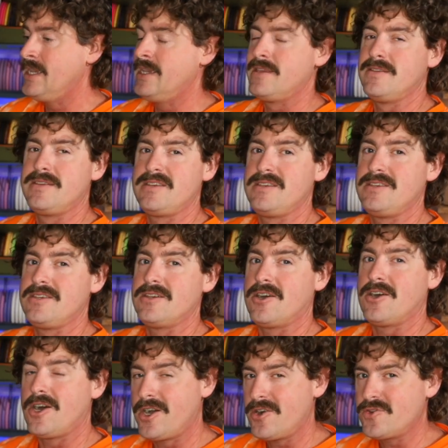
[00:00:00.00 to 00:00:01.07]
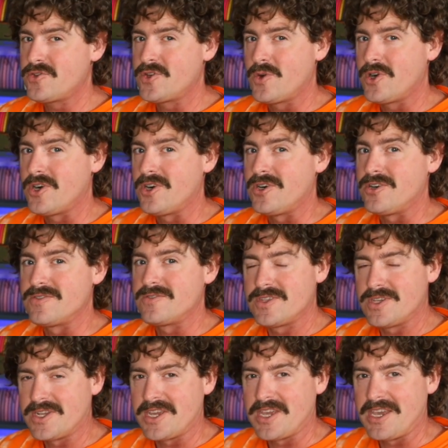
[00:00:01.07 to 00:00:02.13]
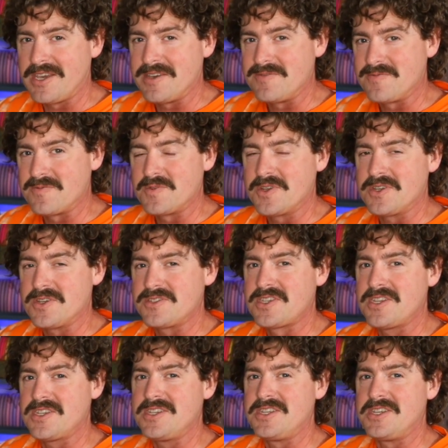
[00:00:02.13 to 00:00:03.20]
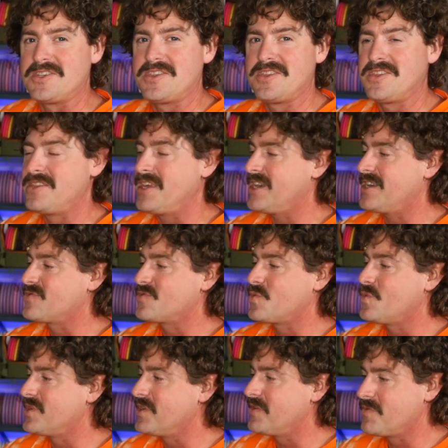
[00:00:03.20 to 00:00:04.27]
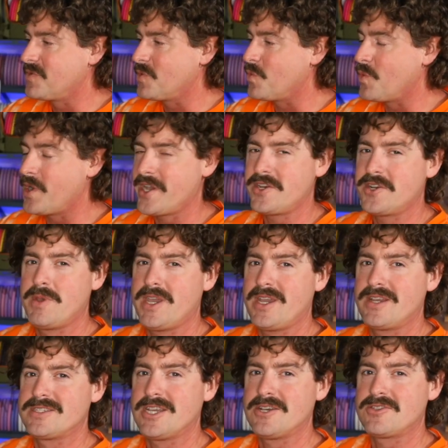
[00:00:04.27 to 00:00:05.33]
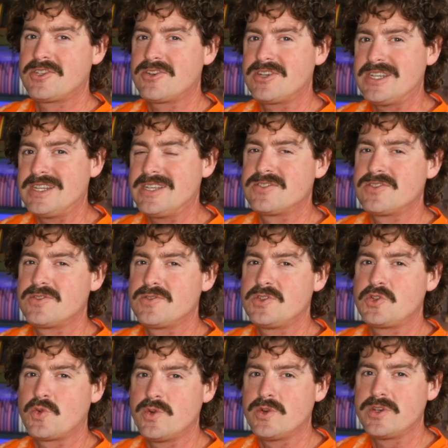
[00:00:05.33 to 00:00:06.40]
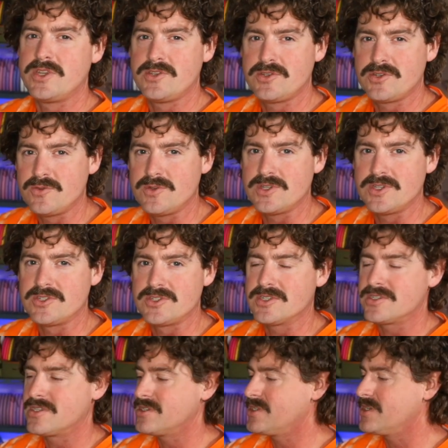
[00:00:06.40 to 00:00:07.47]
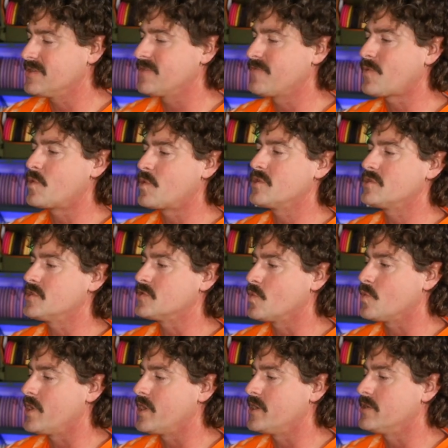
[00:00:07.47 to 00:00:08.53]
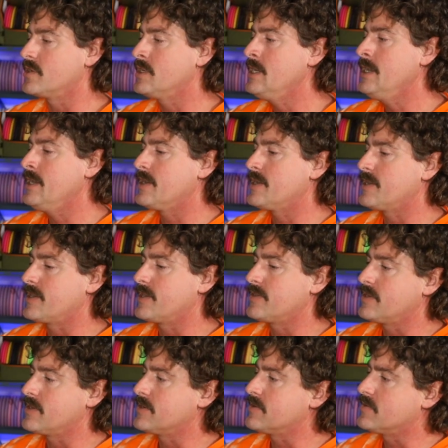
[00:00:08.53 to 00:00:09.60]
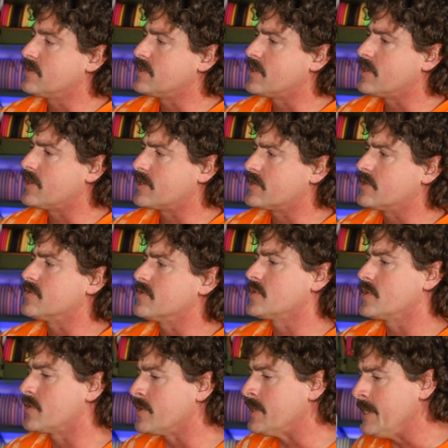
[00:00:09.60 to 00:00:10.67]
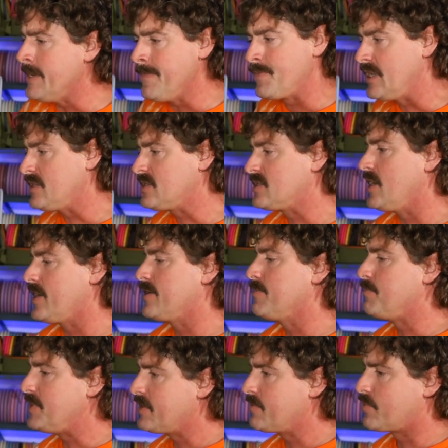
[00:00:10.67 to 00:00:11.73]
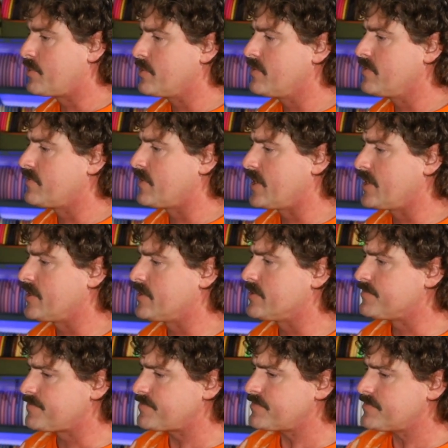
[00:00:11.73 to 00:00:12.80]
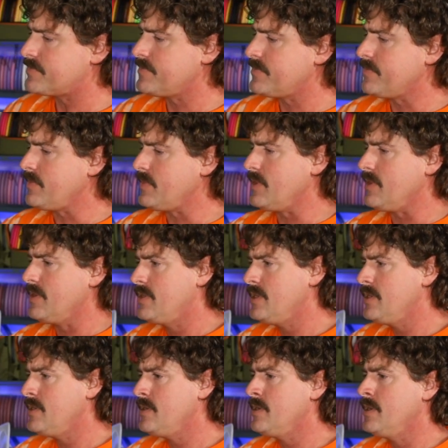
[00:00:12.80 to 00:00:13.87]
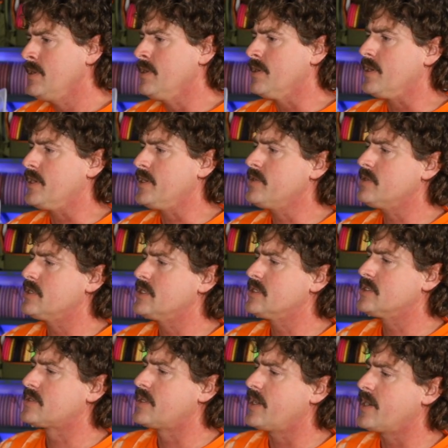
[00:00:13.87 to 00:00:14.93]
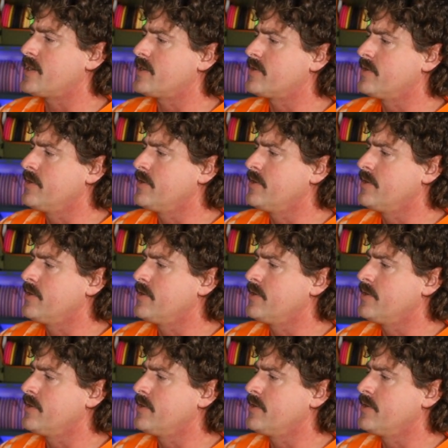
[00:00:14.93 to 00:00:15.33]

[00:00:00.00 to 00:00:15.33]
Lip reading: the Octo Haul that I have sitting here, that's one of the wider bags out there, and it's only 22 inches. This thing is 4 inches wider than the Octo, so it's got a big profile. The other is that